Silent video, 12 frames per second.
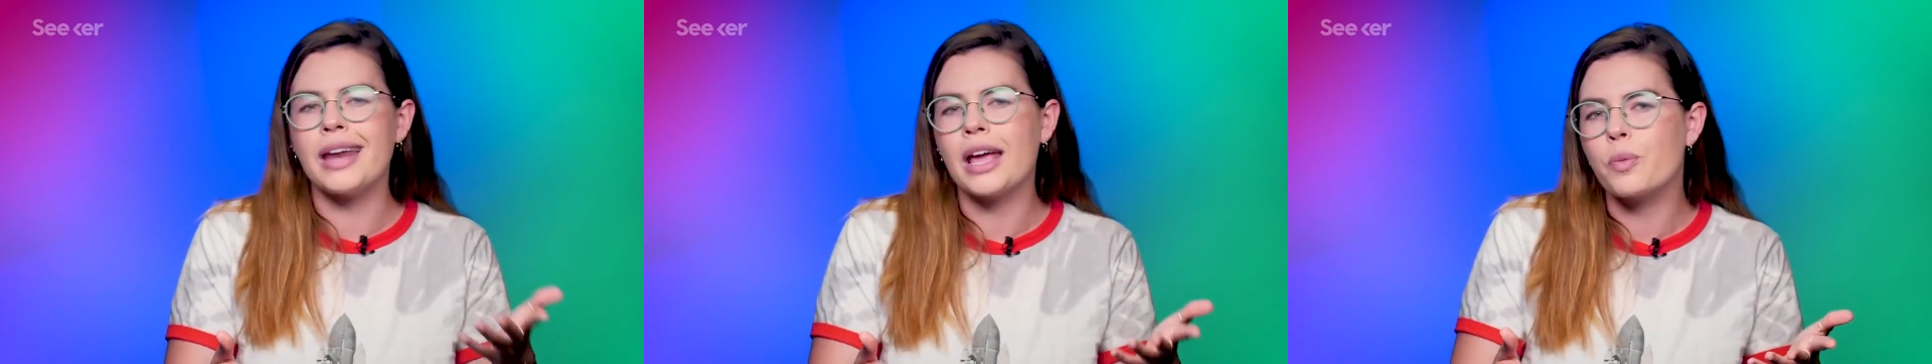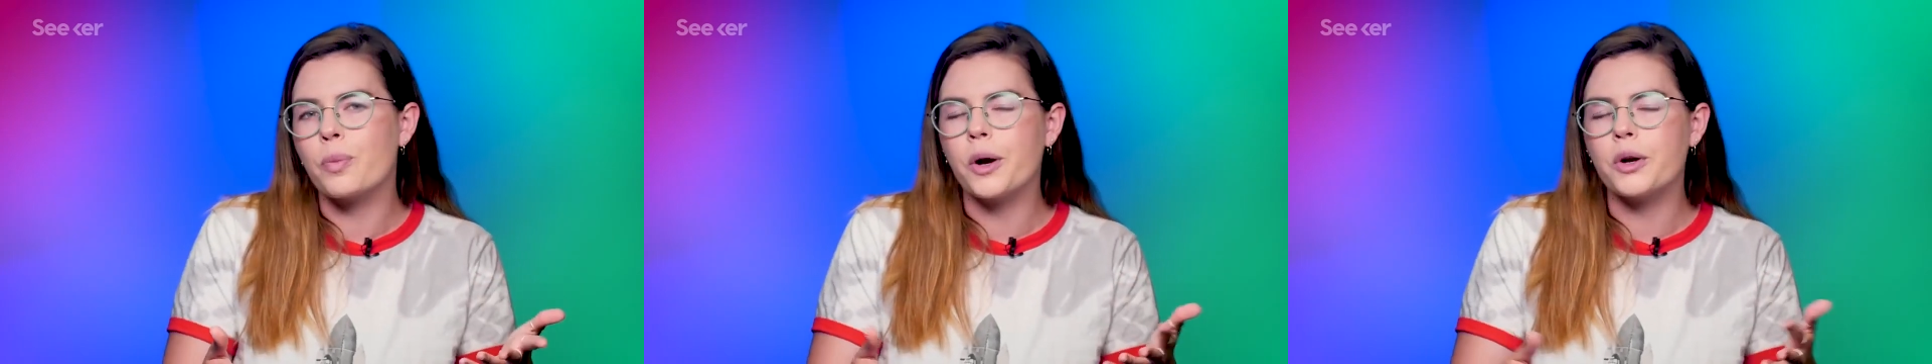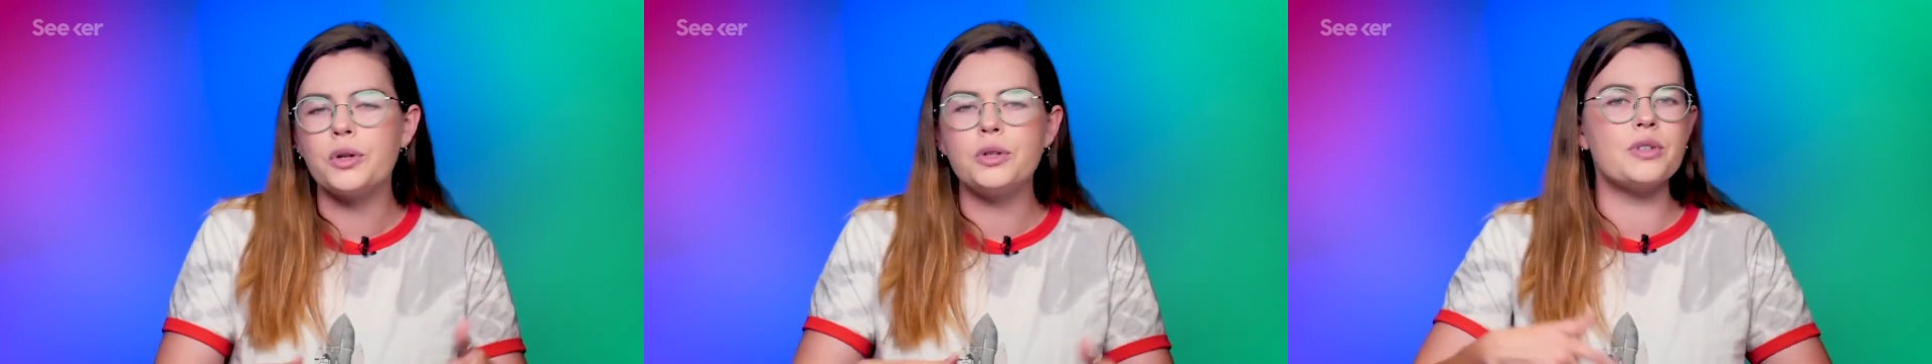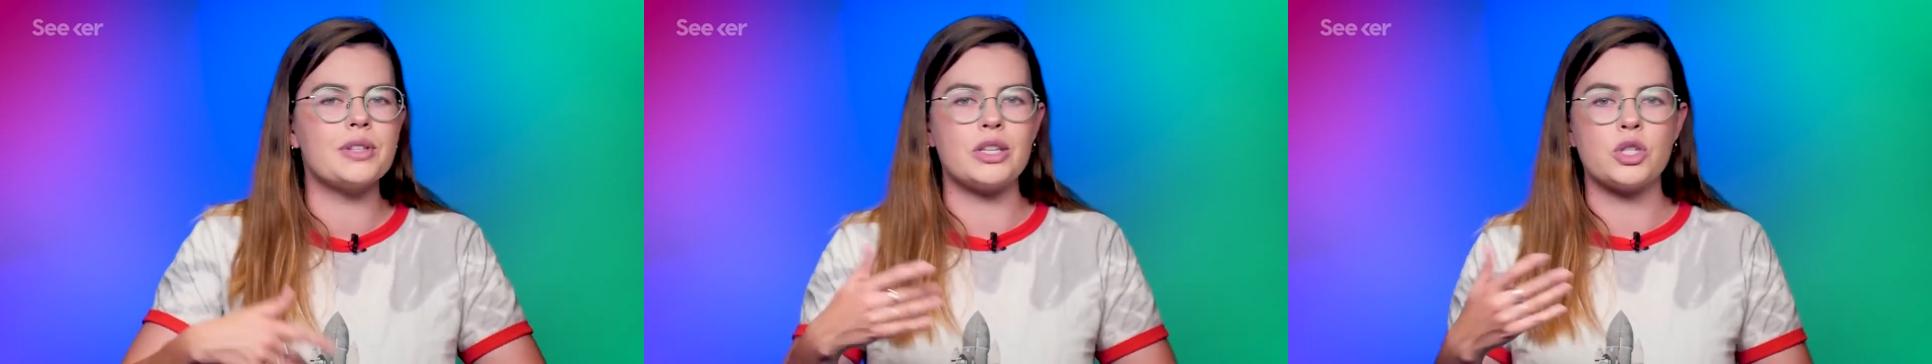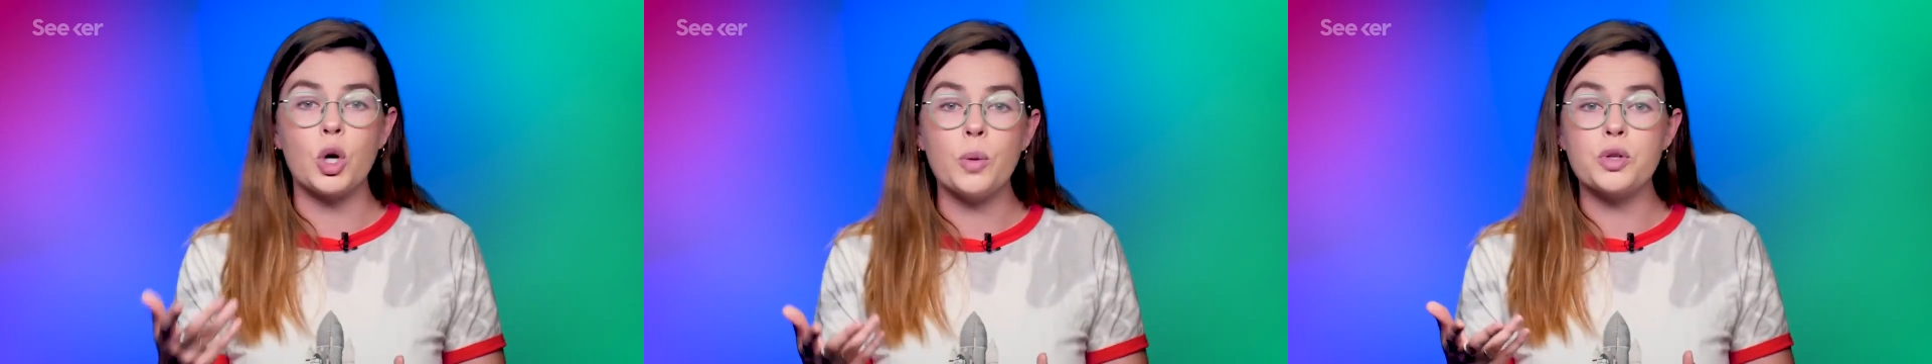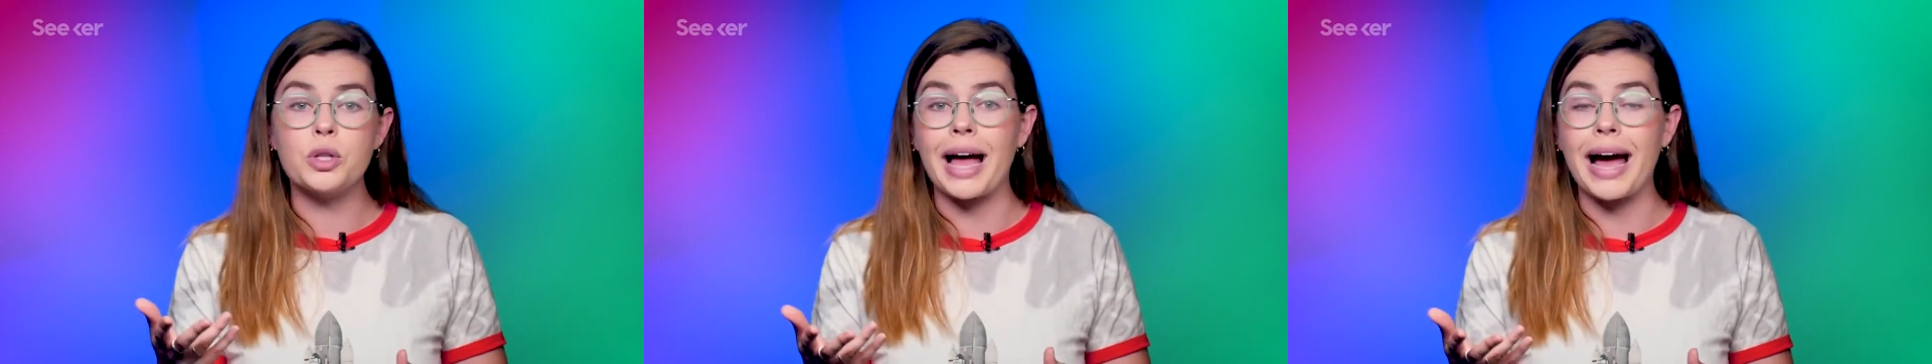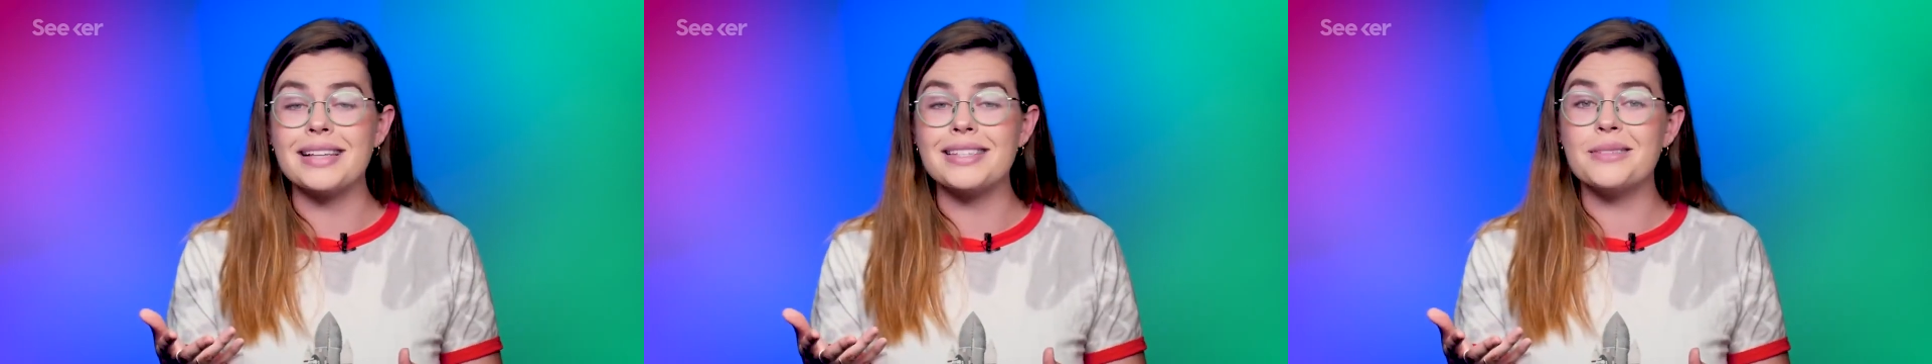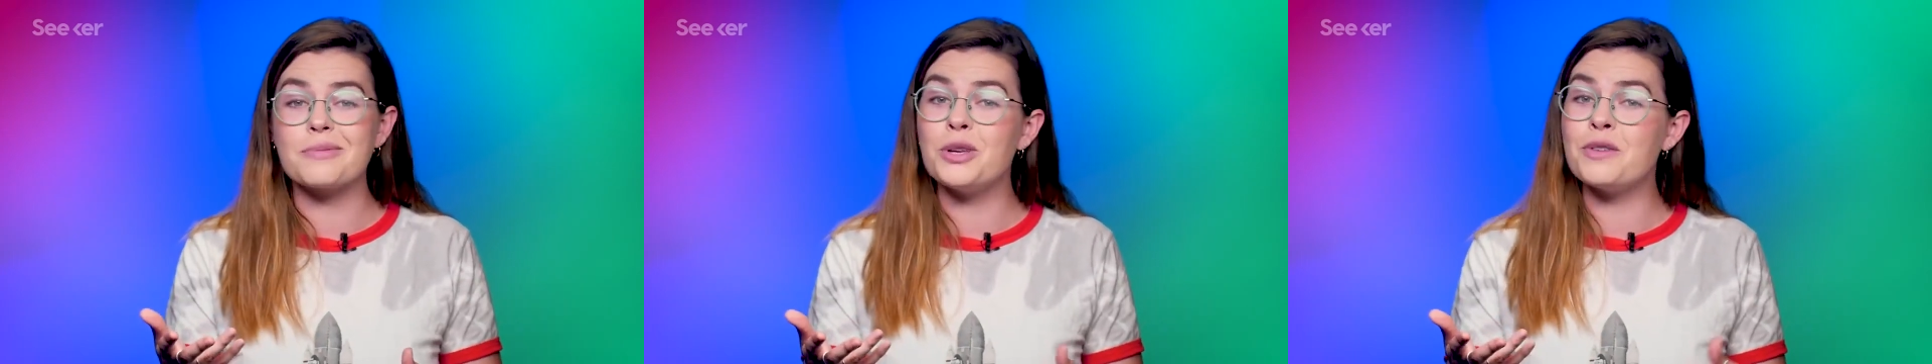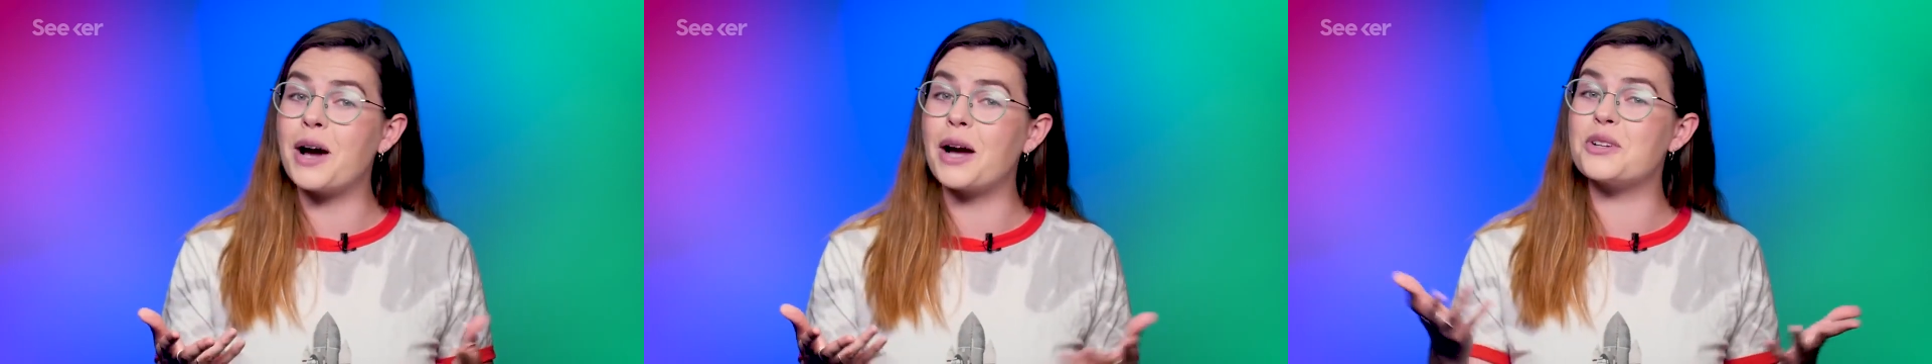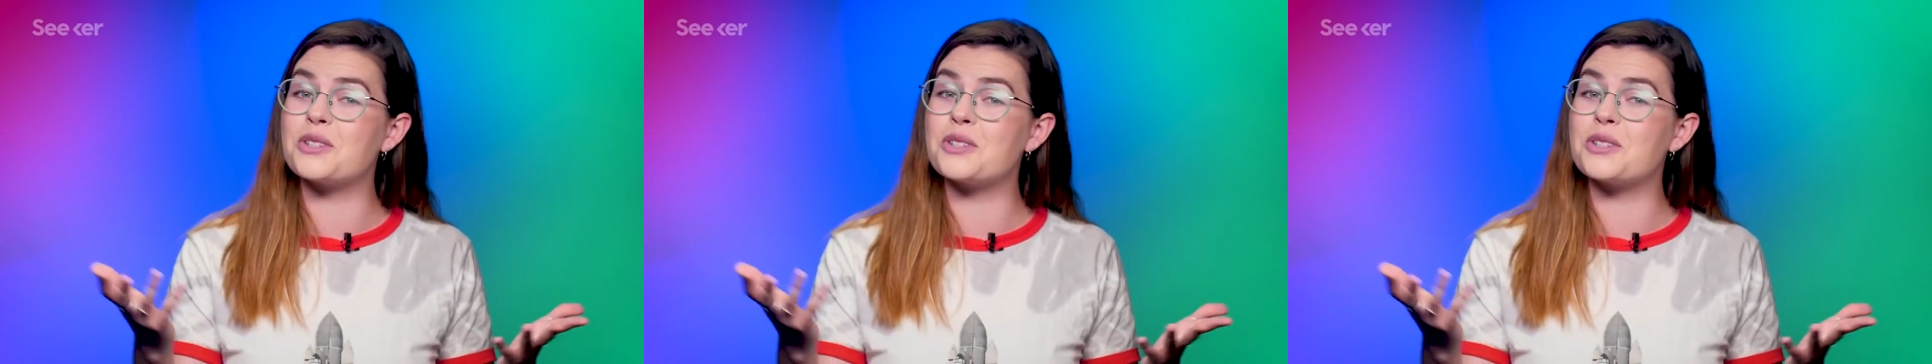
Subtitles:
nanoparticles, and doped glass, you've got